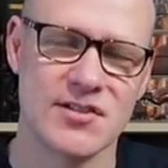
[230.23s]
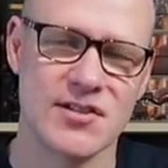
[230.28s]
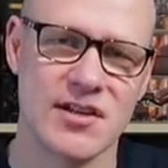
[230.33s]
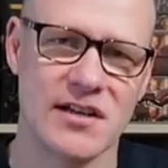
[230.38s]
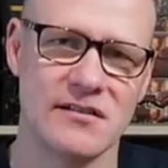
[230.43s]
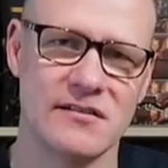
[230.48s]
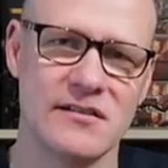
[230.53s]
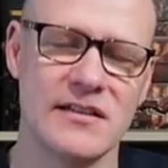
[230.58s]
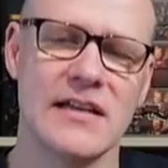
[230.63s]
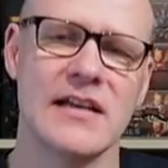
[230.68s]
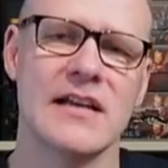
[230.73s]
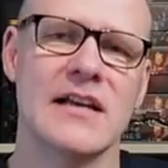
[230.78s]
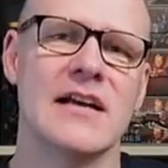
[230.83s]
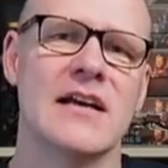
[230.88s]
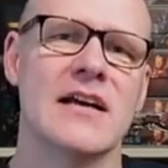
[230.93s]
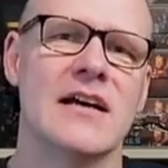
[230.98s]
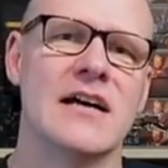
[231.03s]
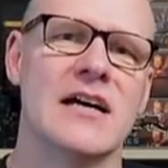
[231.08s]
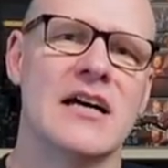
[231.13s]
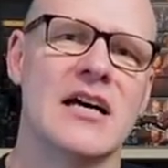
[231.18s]
channel,
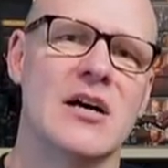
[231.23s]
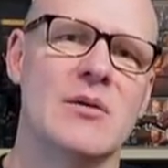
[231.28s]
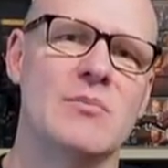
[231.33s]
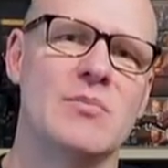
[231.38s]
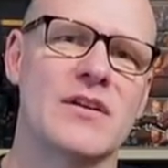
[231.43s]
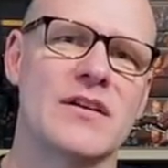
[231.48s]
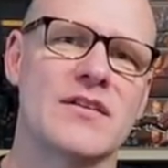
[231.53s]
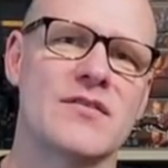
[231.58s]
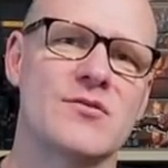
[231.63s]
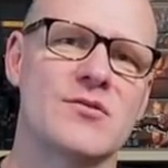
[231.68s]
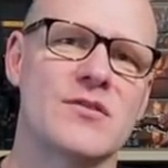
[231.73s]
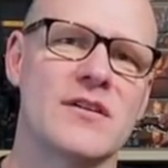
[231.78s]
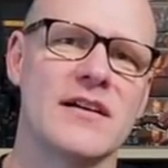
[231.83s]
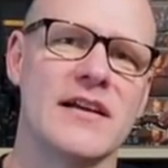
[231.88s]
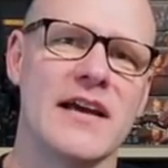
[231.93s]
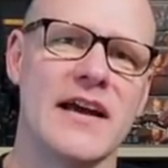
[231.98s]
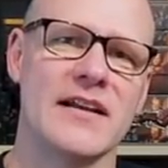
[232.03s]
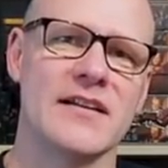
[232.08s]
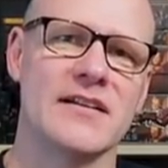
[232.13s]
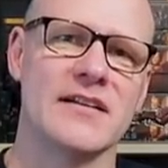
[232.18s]
but I thought
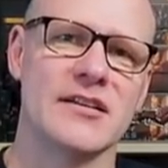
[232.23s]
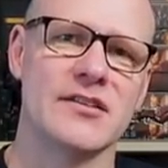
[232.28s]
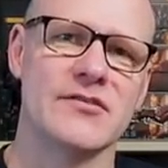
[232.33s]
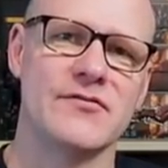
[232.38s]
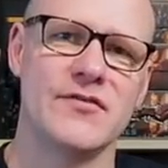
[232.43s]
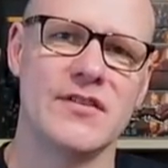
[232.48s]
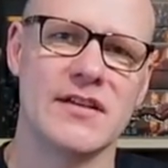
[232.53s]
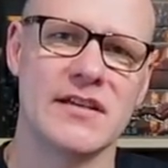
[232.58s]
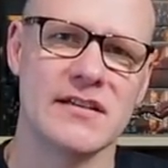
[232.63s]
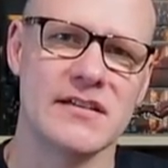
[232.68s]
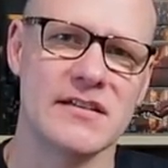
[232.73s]
I'd add another figure.